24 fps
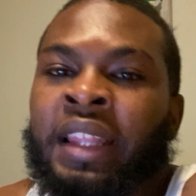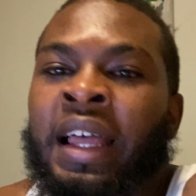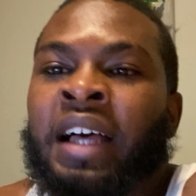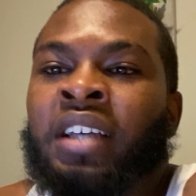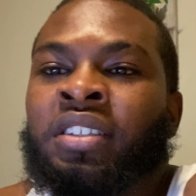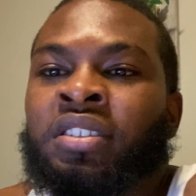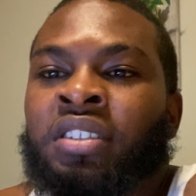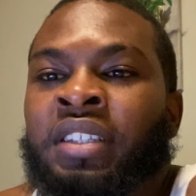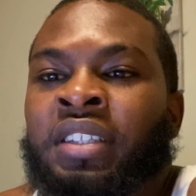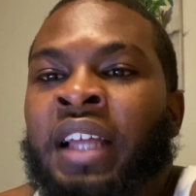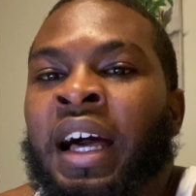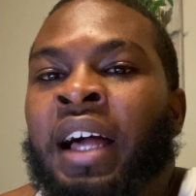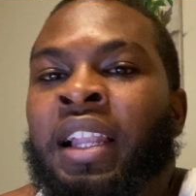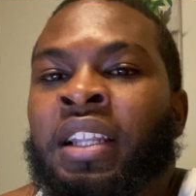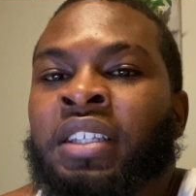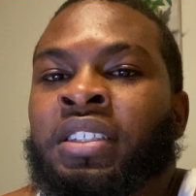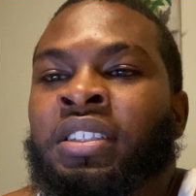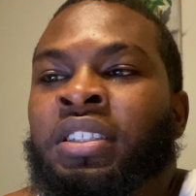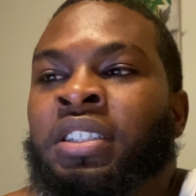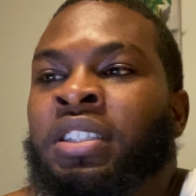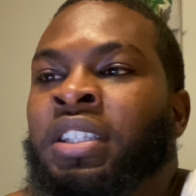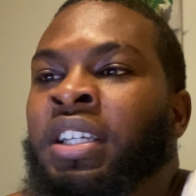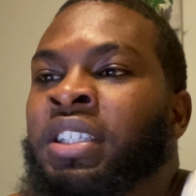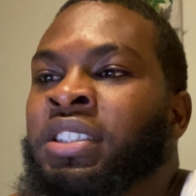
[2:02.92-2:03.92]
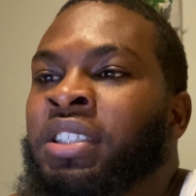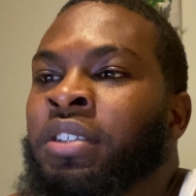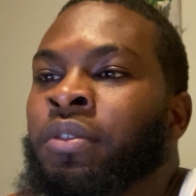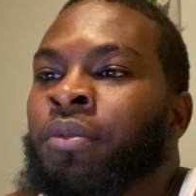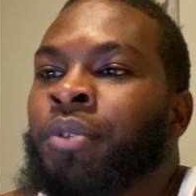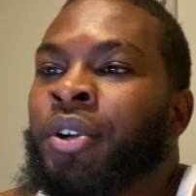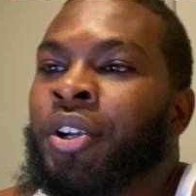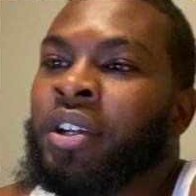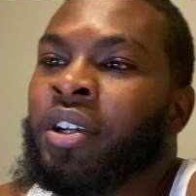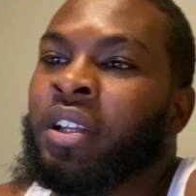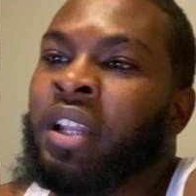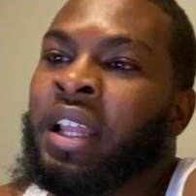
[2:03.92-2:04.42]
thousands of dollars. It doesn't
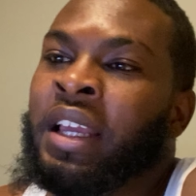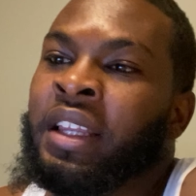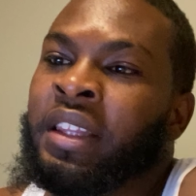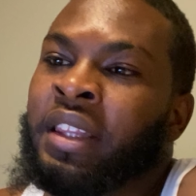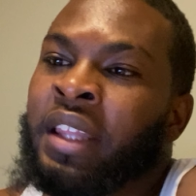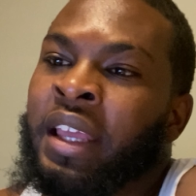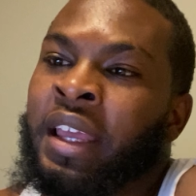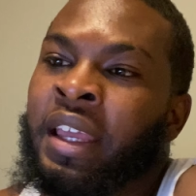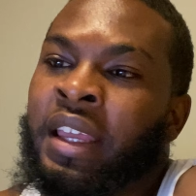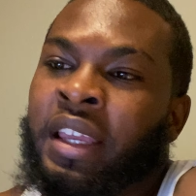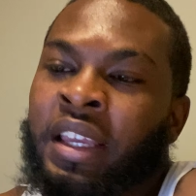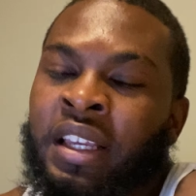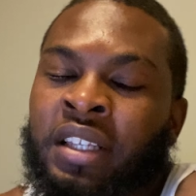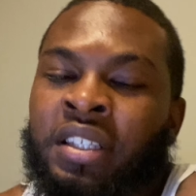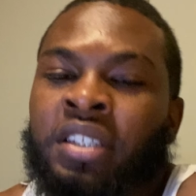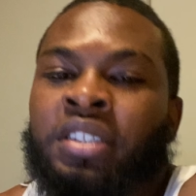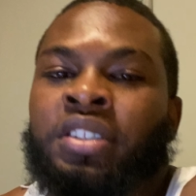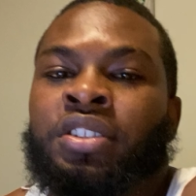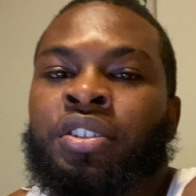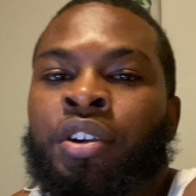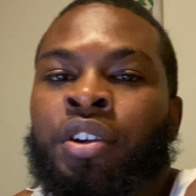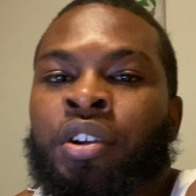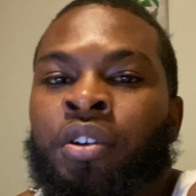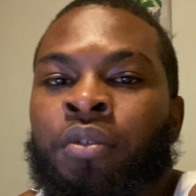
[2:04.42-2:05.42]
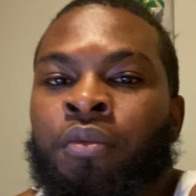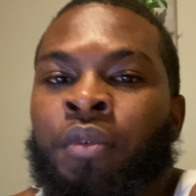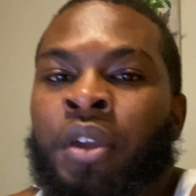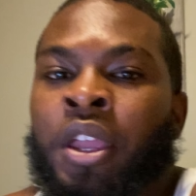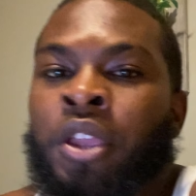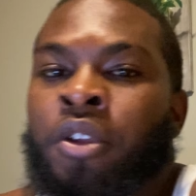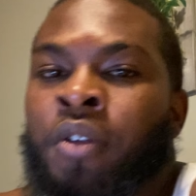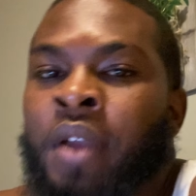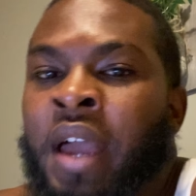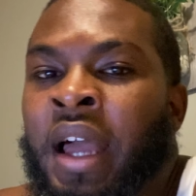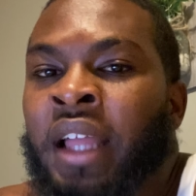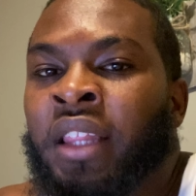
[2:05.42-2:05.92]
work like that. It's a certain way
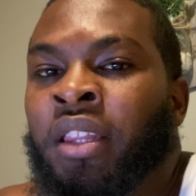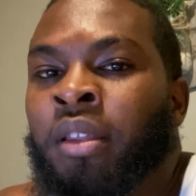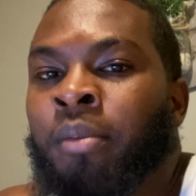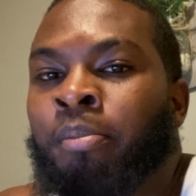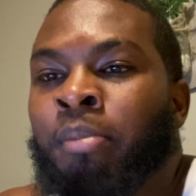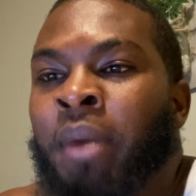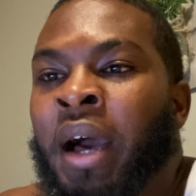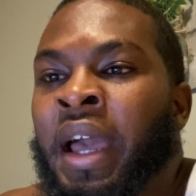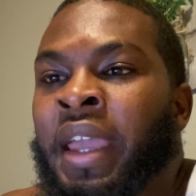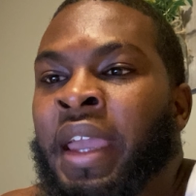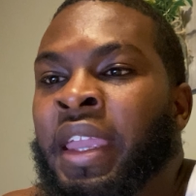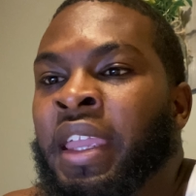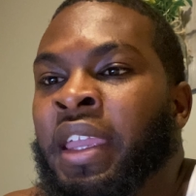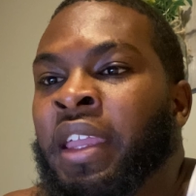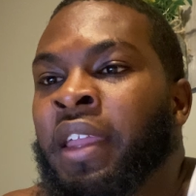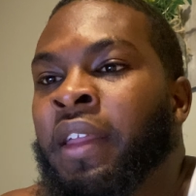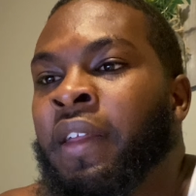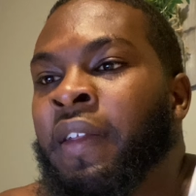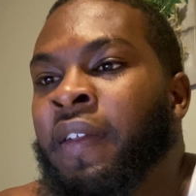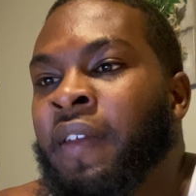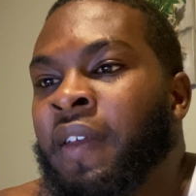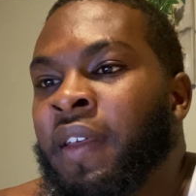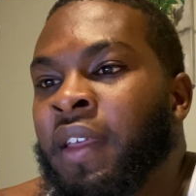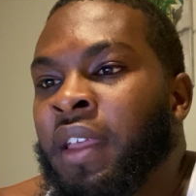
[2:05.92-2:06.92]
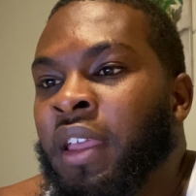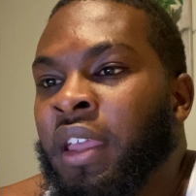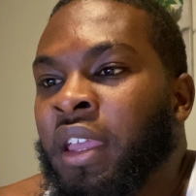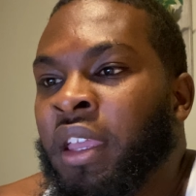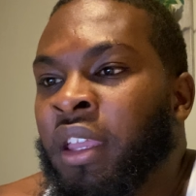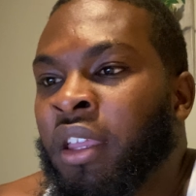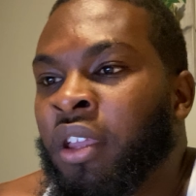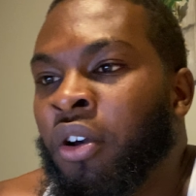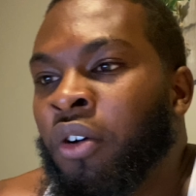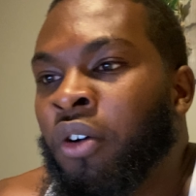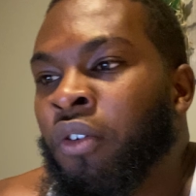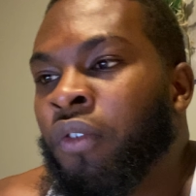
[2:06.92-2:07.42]
you have to buy it
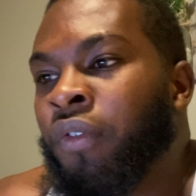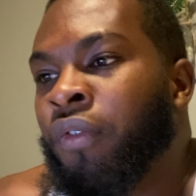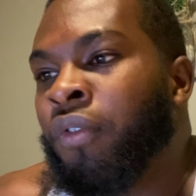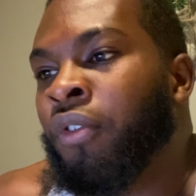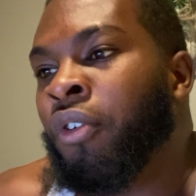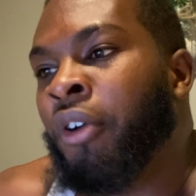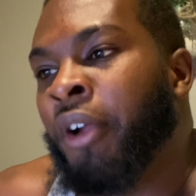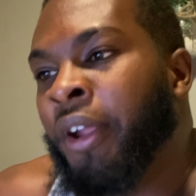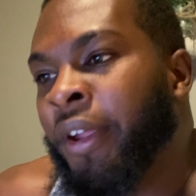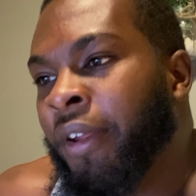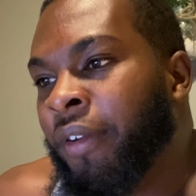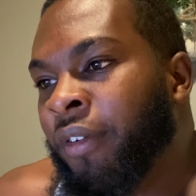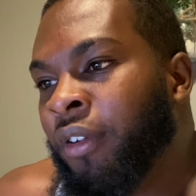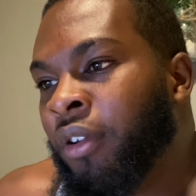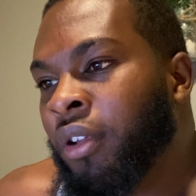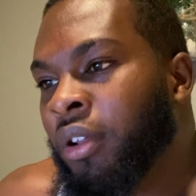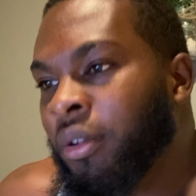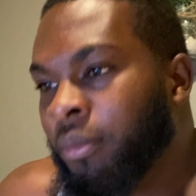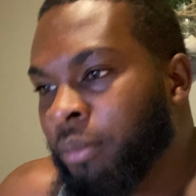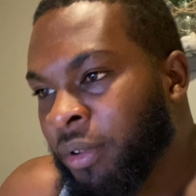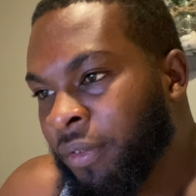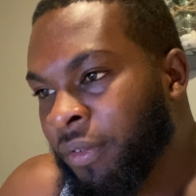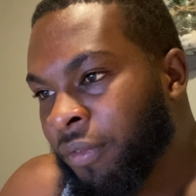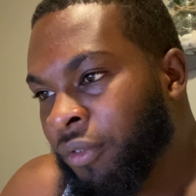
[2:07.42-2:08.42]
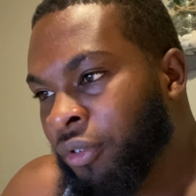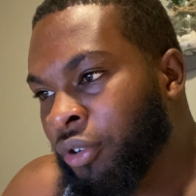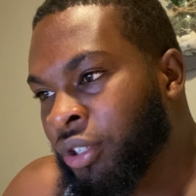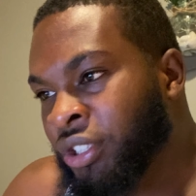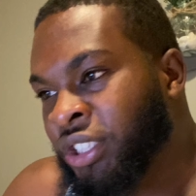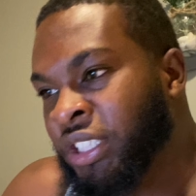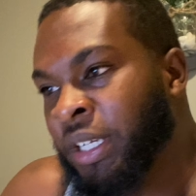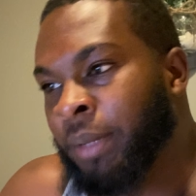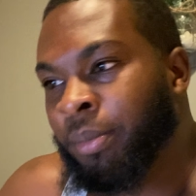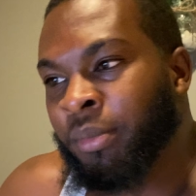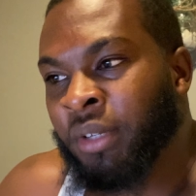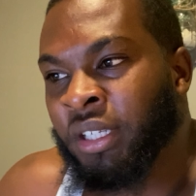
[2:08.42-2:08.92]
and go for it before
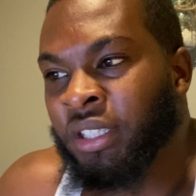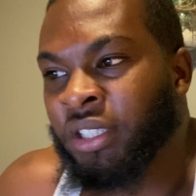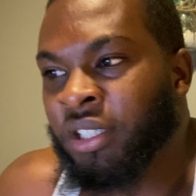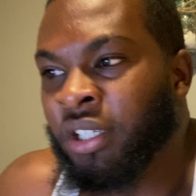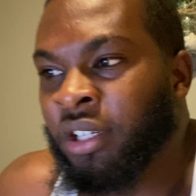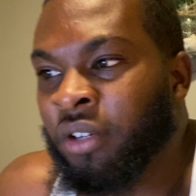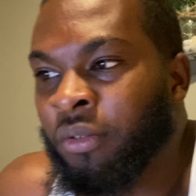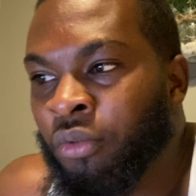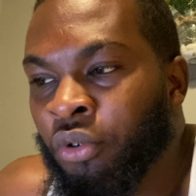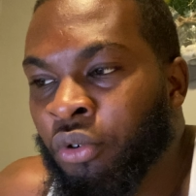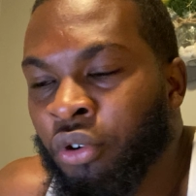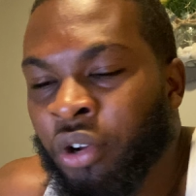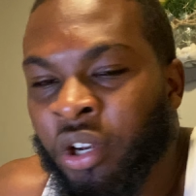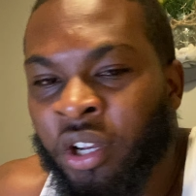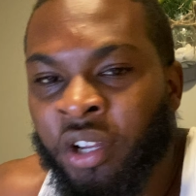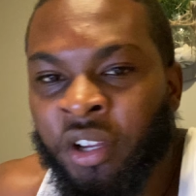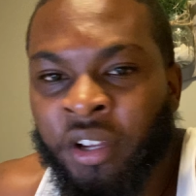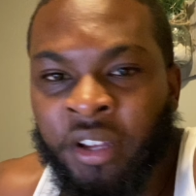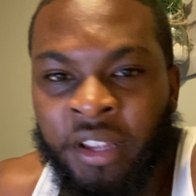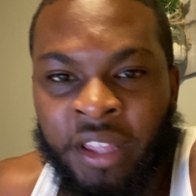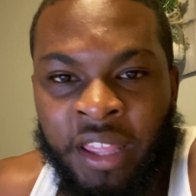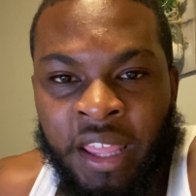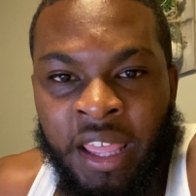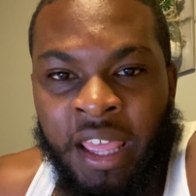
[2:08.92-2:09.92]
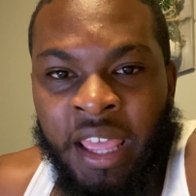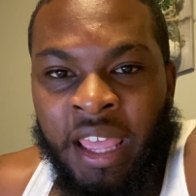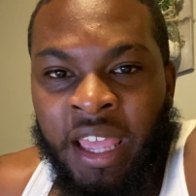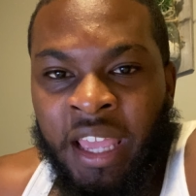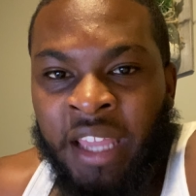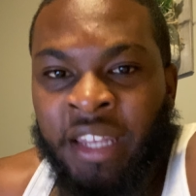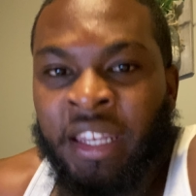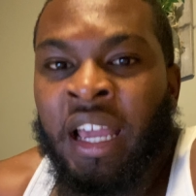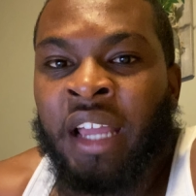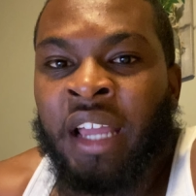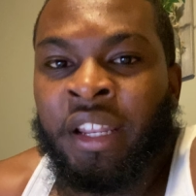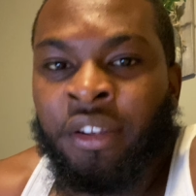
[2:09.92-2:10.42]
jumping into the water
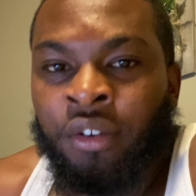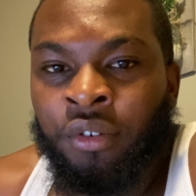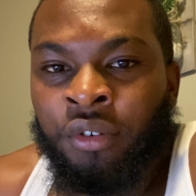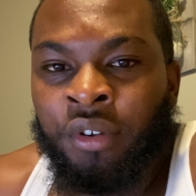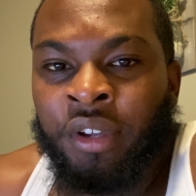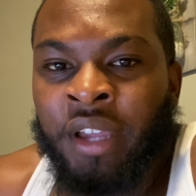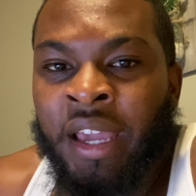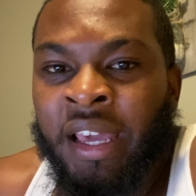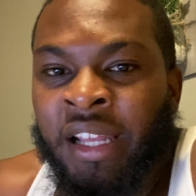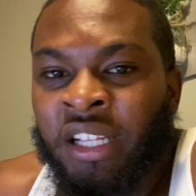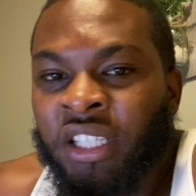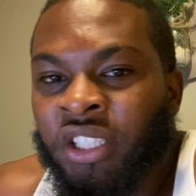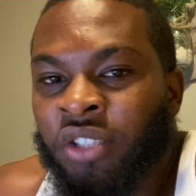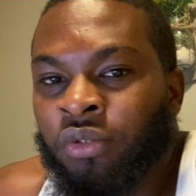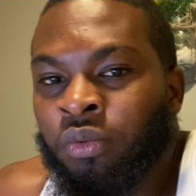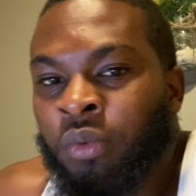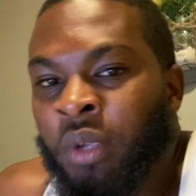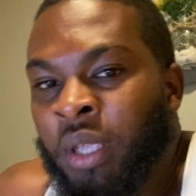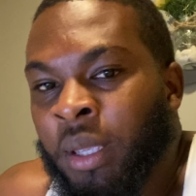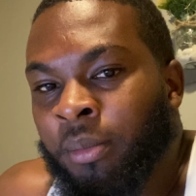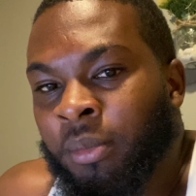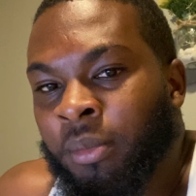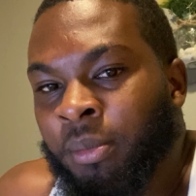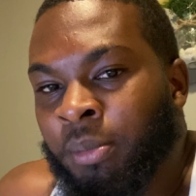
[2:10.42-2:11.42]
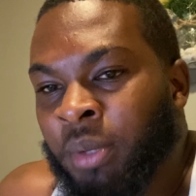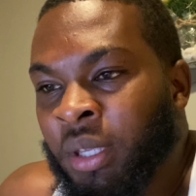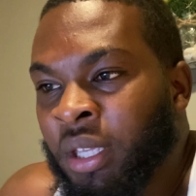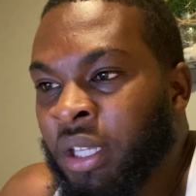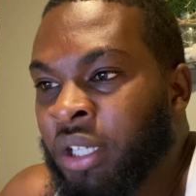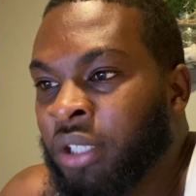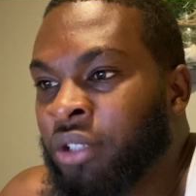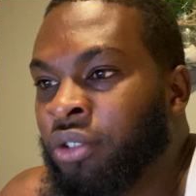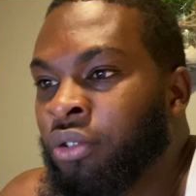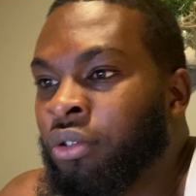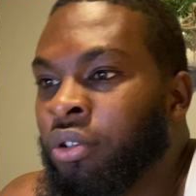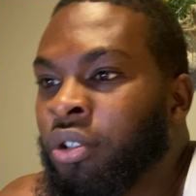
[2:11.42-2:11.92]
and not knowing how to swim
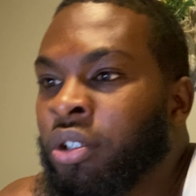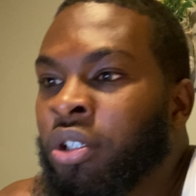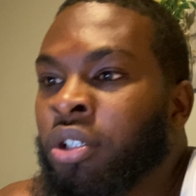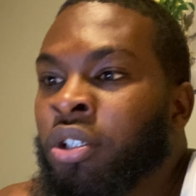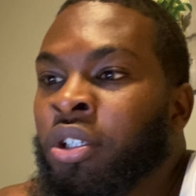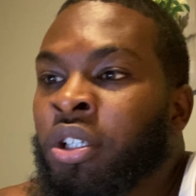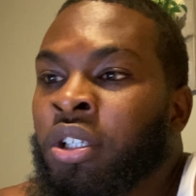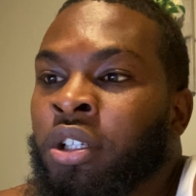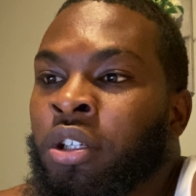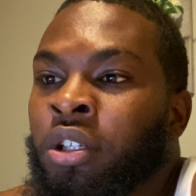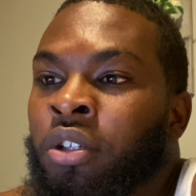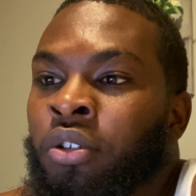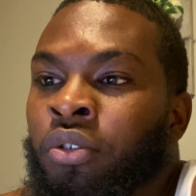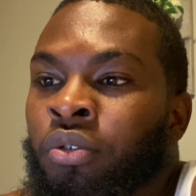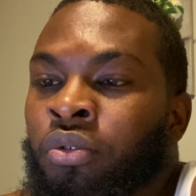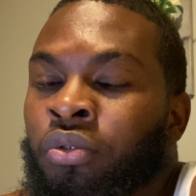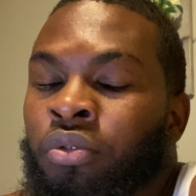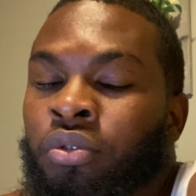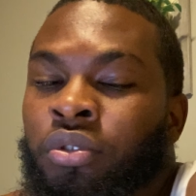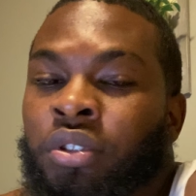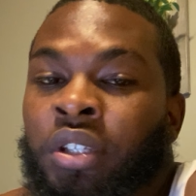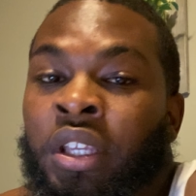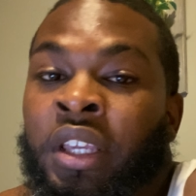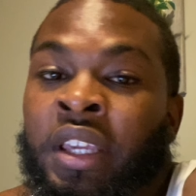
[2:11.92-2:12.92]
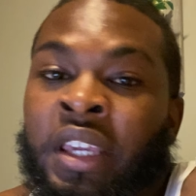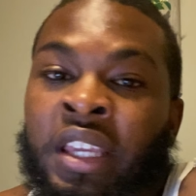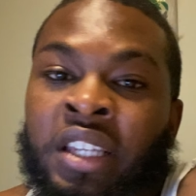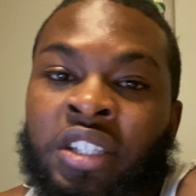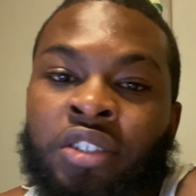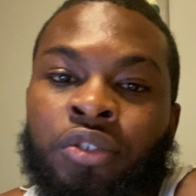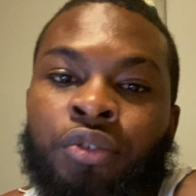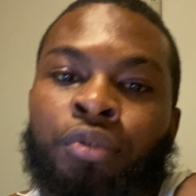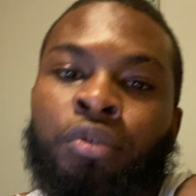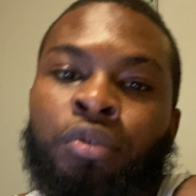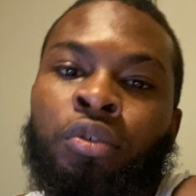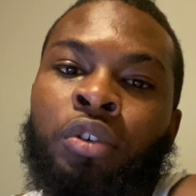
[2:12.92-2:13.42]
because you could lose and get
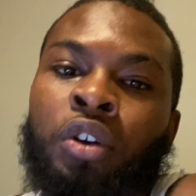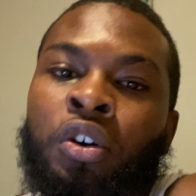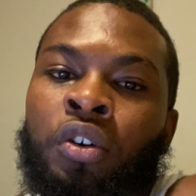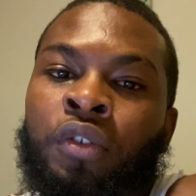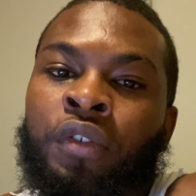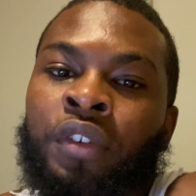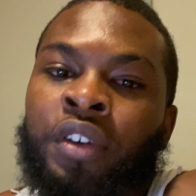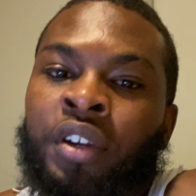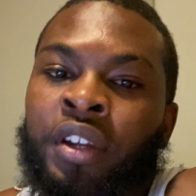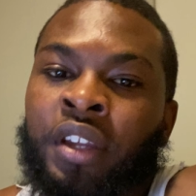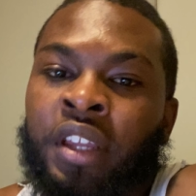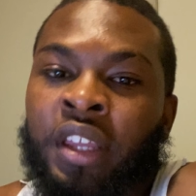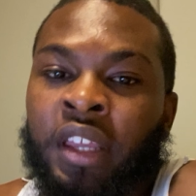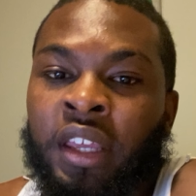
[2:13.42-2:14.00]
screwed over